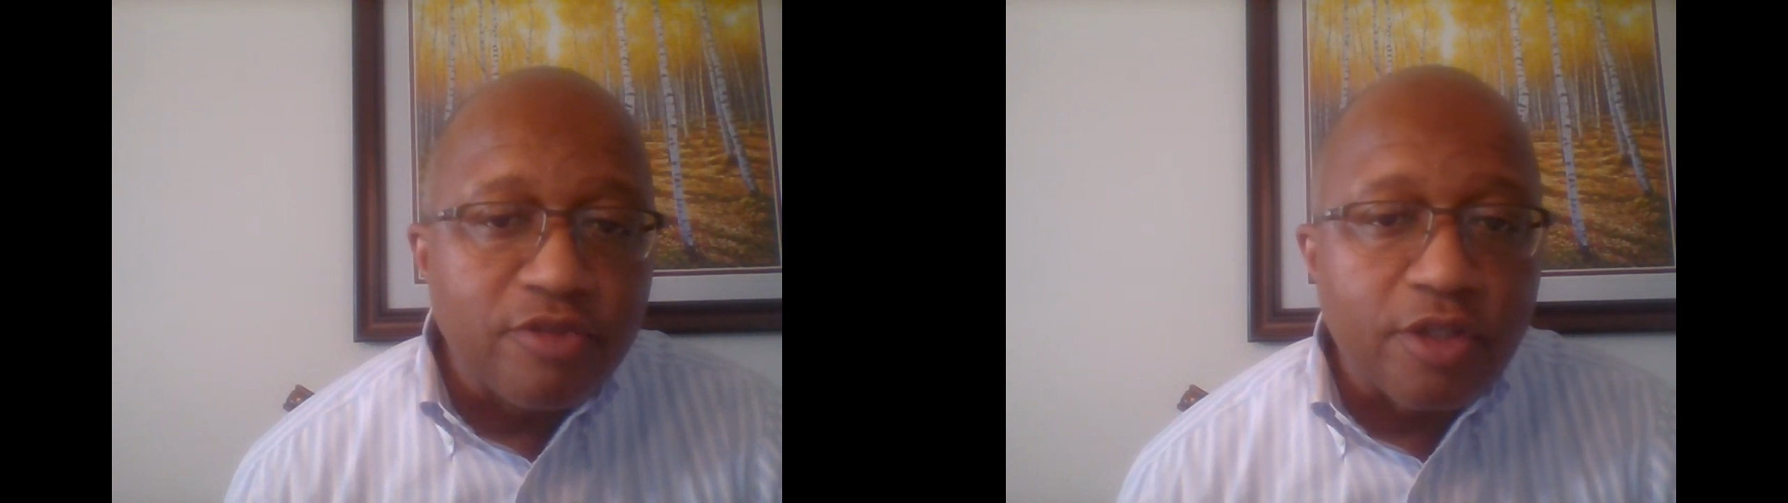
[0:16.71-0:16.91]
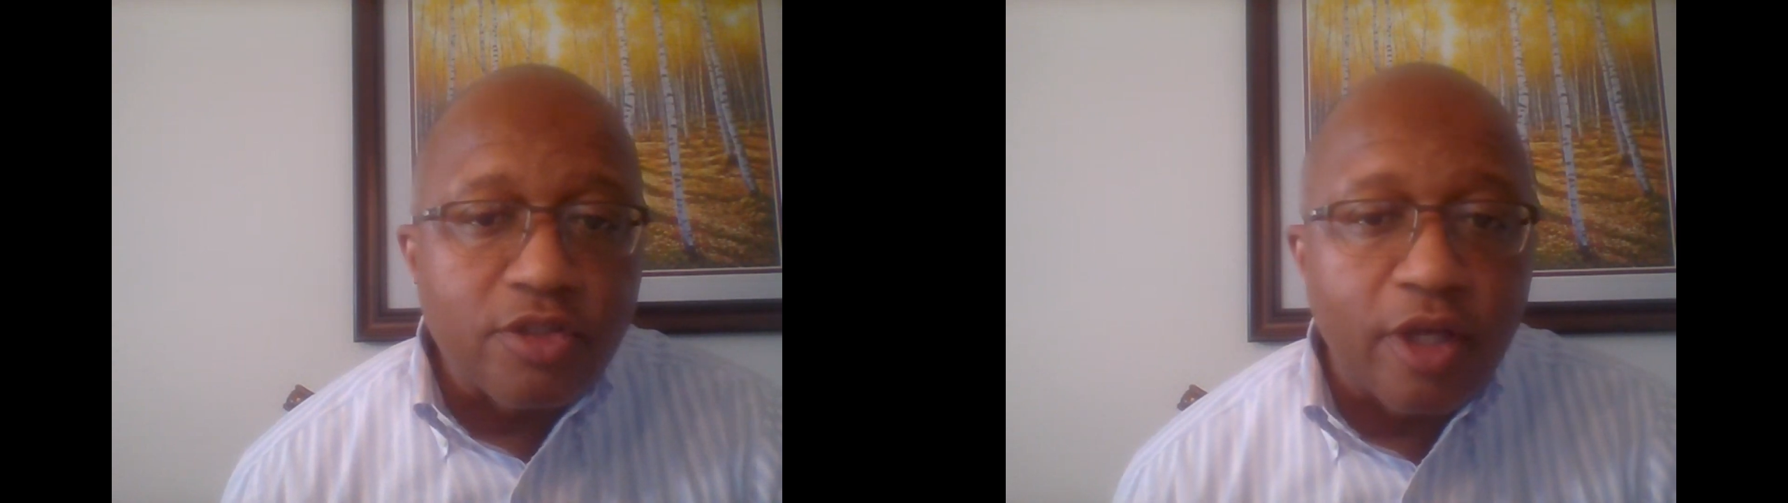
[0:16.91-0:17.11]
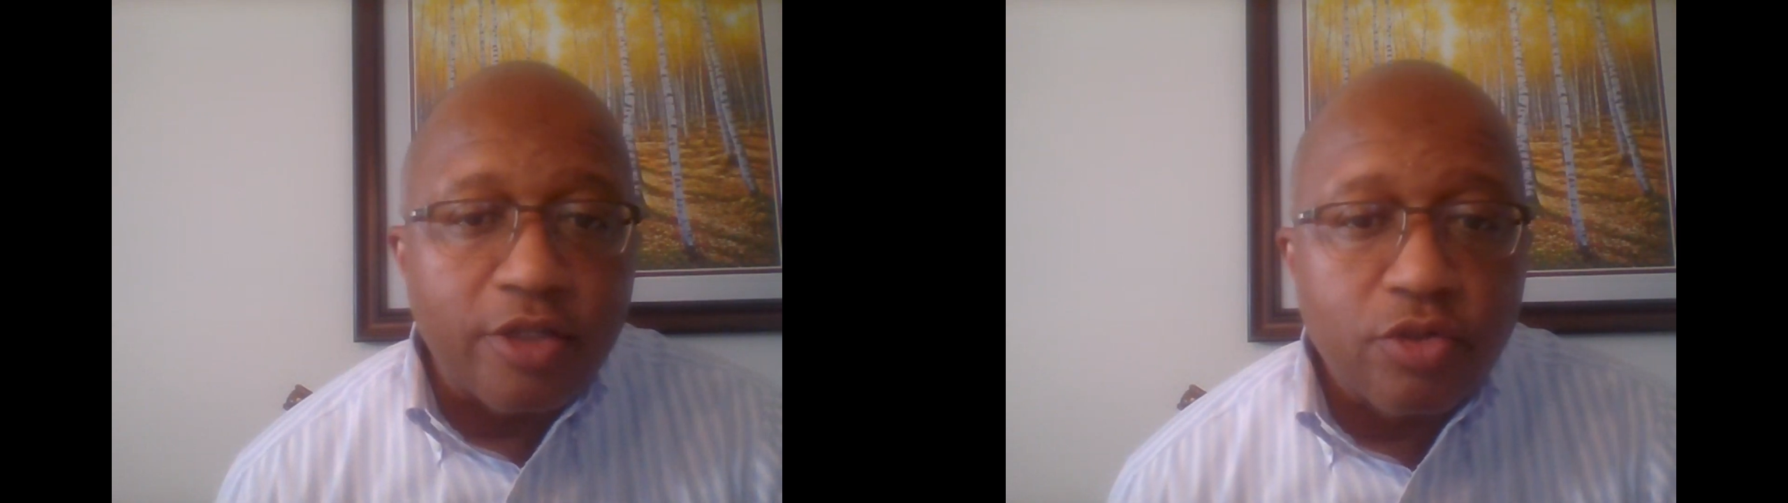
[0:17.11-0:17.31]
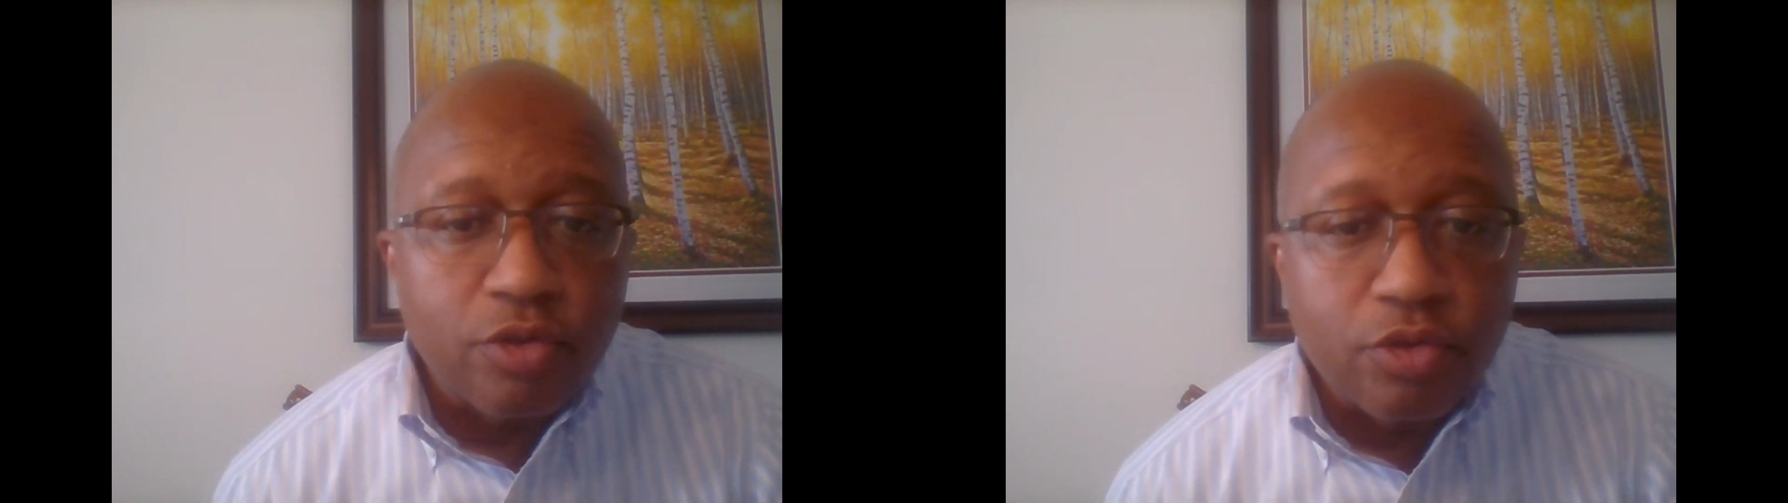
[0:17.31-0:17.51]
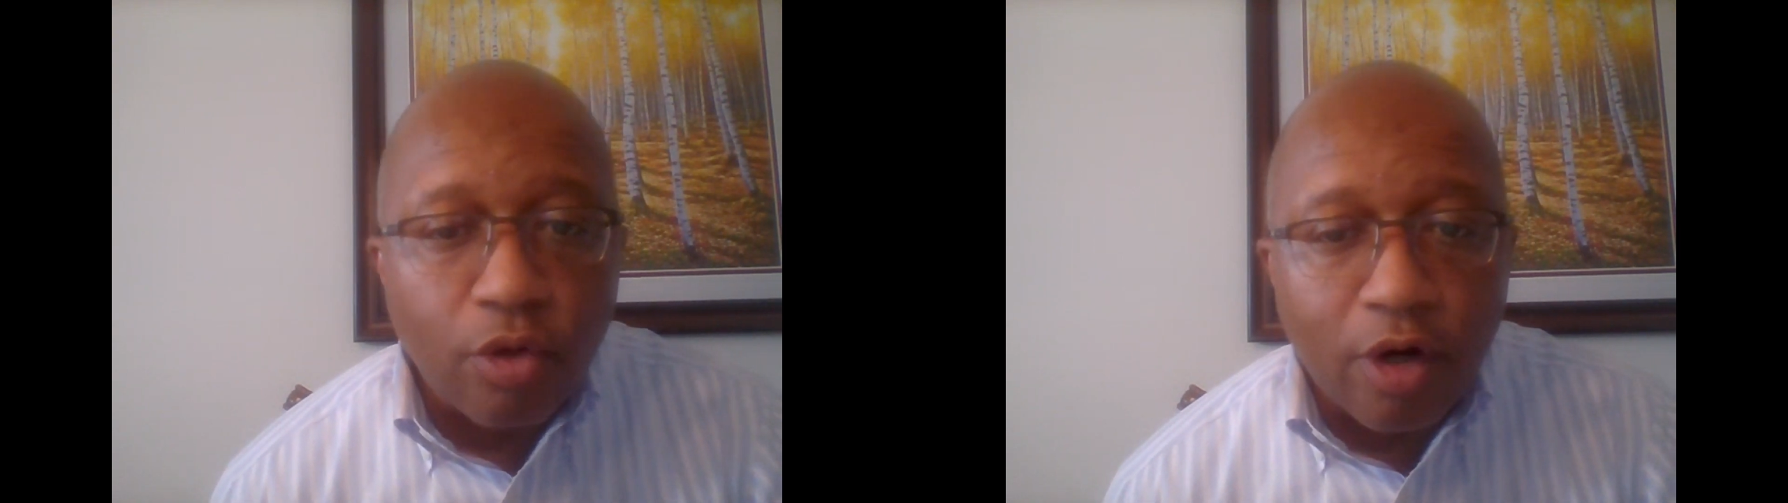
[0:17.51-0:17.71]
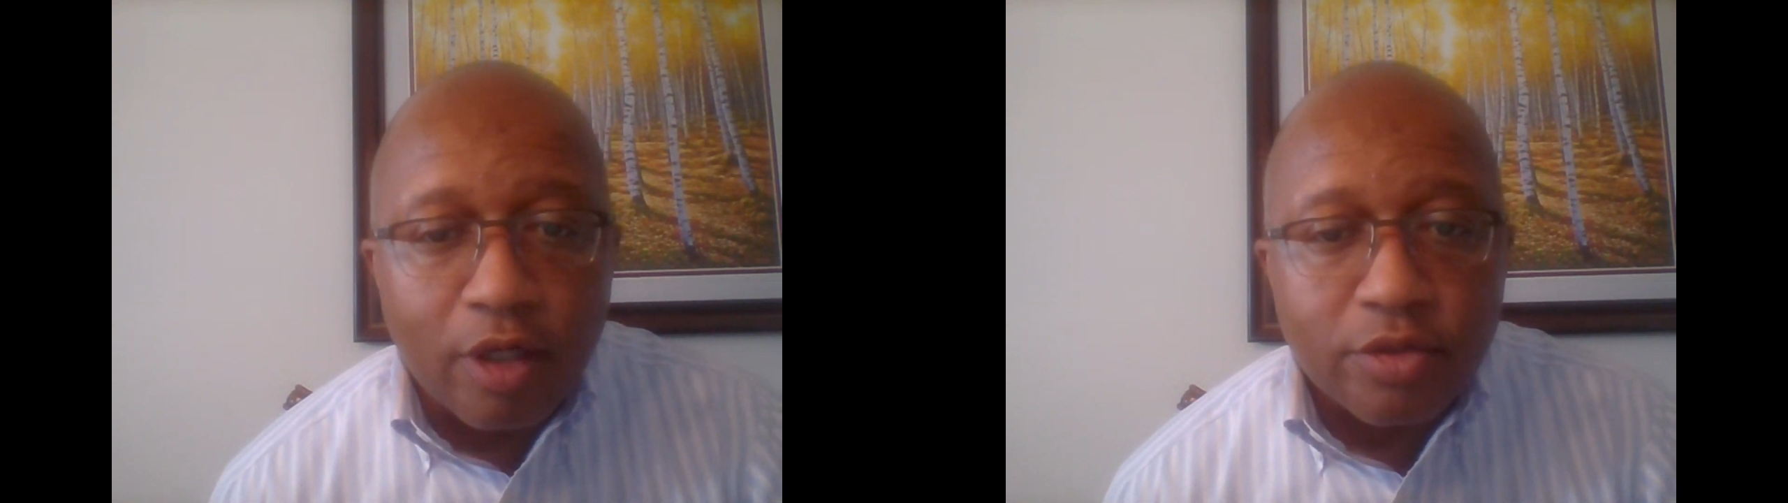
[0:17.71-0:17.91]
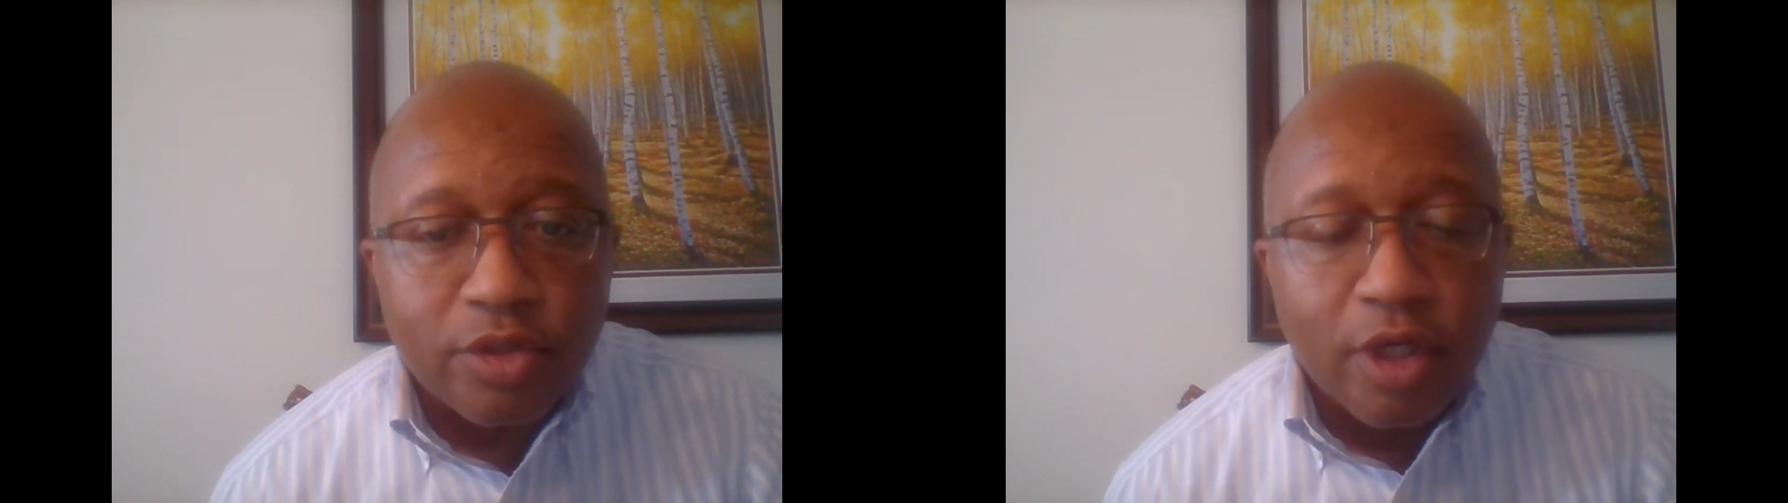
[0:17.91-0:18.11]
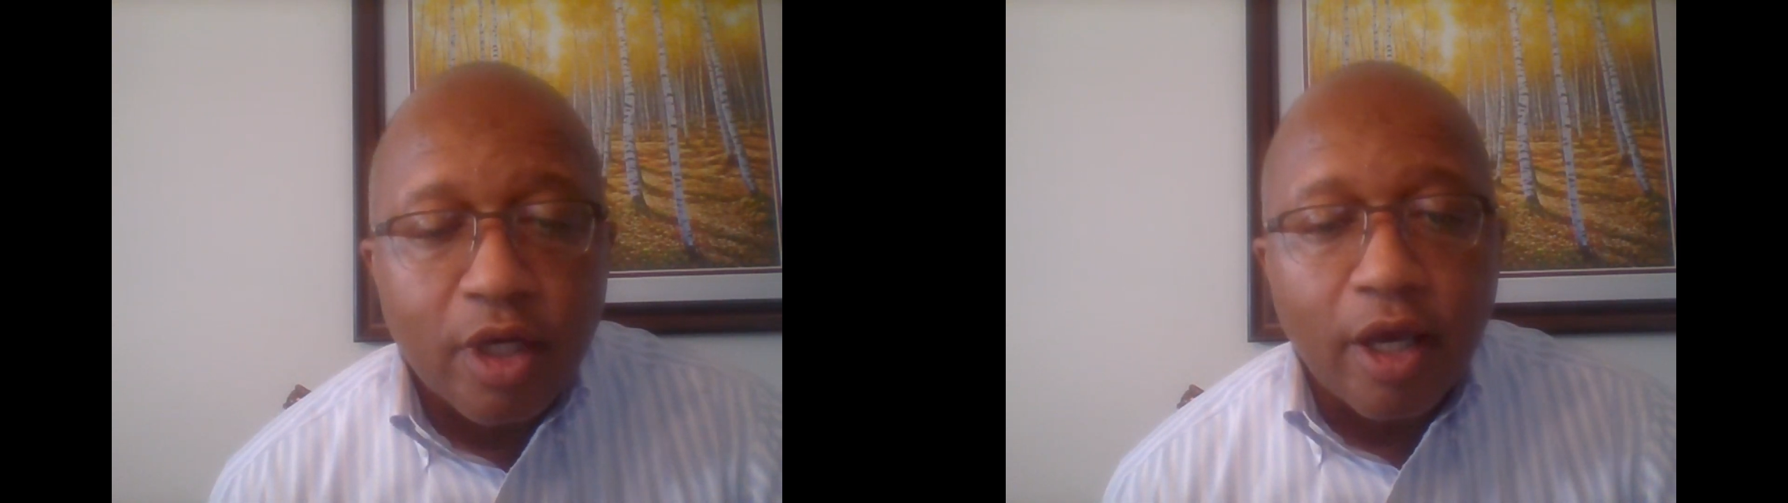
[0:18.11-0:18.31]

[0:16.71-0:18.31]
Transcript: success tutorials.